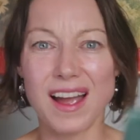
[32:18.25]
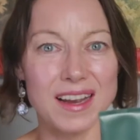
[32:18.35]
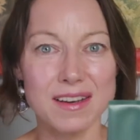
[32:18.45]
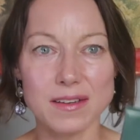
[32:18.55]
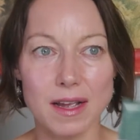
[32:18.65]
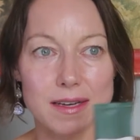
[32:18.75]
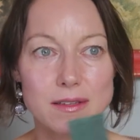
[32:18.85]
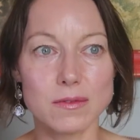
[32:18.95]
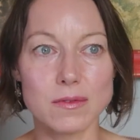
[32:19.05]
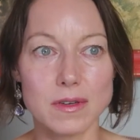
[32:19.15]
I
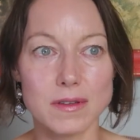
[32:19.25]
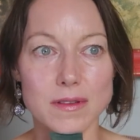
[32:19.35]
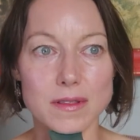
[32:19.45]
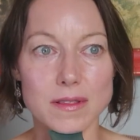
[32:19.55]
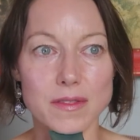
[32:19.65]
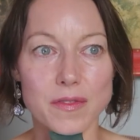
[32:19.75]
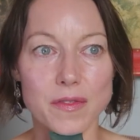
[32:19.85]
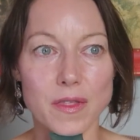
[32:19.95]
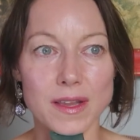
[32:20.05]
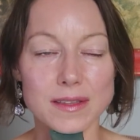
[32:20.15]
don't
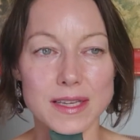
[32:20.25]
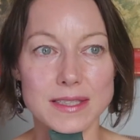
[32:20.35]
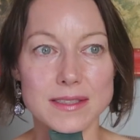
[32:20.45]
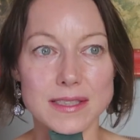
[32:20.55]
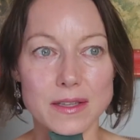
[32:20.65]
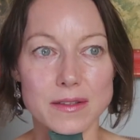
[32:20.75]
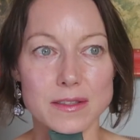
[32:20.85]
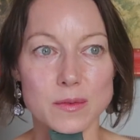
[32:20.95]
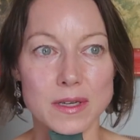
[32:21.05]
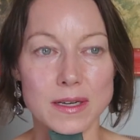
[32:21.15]
think they sell
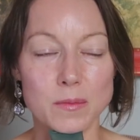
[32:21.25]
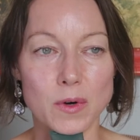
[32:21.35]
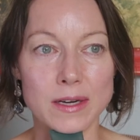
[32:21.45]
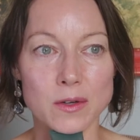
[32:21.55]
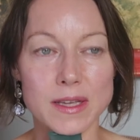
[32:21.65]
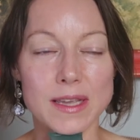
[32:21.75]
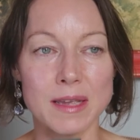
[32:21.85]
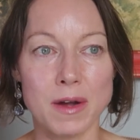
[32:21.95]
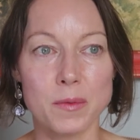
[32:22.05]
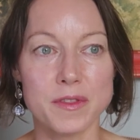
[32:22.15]
this one anymore. I know they
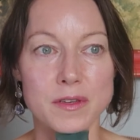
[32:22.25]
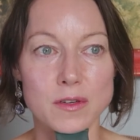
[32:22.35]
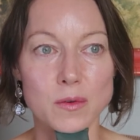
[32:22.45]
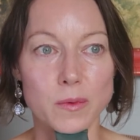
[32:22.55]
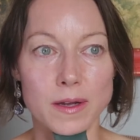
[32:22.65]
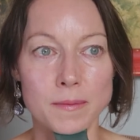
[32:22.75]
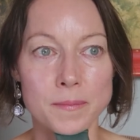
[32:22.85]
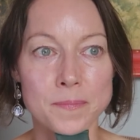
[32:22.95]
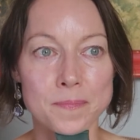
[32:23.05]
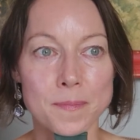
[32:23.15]
came out with a new
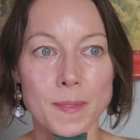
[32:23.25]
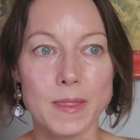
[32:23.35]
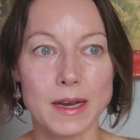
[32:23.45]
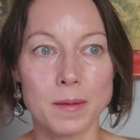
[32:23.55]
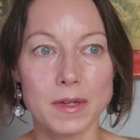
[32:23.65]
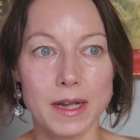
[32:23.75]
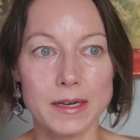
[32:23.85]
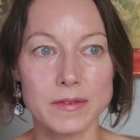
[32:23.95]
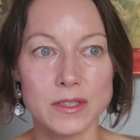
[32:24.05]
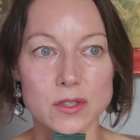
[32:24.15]
one that I'm
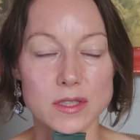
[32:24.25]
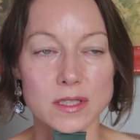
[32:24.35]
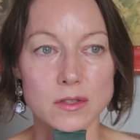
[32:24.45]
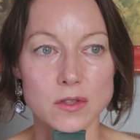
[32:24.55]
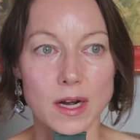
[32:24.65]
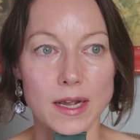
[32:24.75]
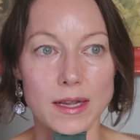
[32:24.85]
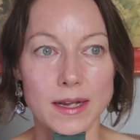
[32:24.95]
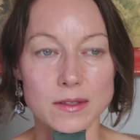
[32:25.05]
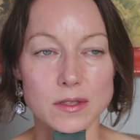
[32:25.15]
kind of interested in
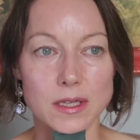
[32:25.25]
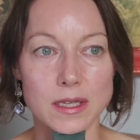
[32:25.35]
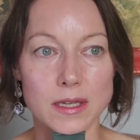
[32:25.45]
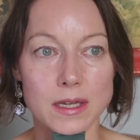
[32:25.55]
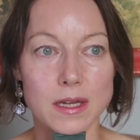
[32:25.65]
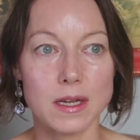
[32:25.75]
trying, actually.